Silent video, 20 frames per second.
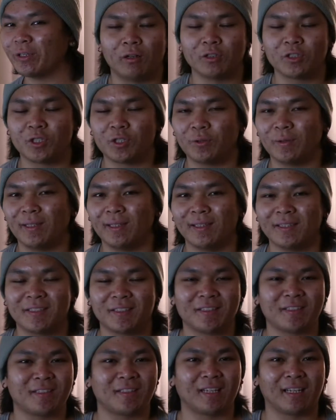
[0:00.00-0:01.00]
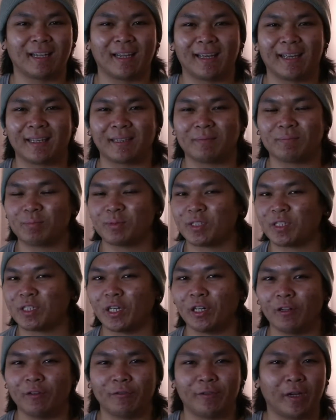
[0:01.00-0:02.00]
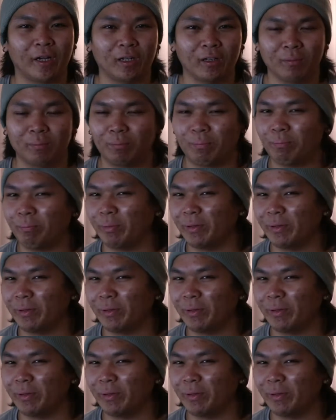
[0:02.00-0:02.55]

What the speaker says: Also, he listens to, like, self-help,